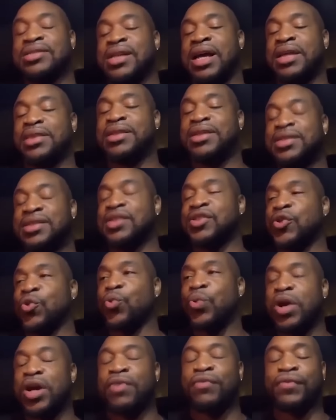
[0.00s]
like this, it's a
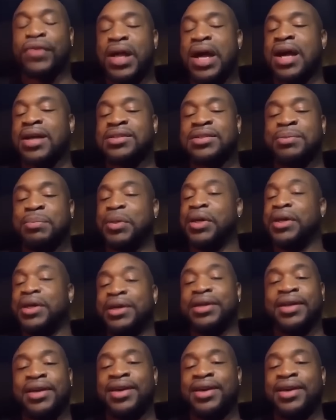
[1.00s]
red flag to men,